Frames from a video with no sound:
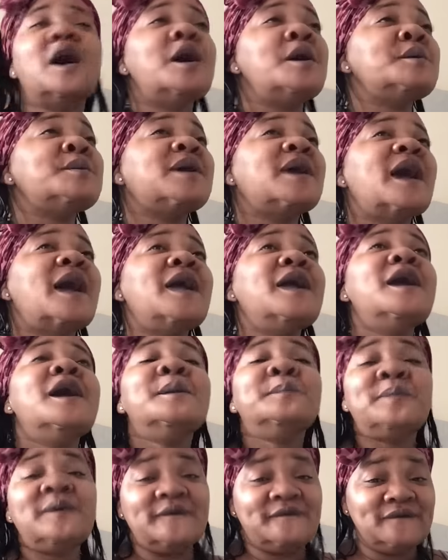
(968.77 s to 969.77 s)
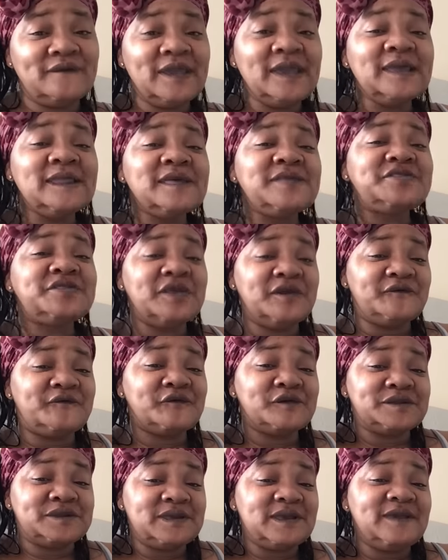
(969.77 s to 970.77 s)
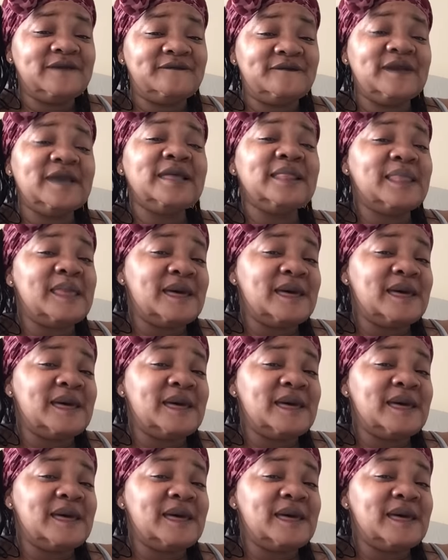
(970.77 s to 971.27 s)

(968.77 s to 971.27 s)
Okay, but anything for TV,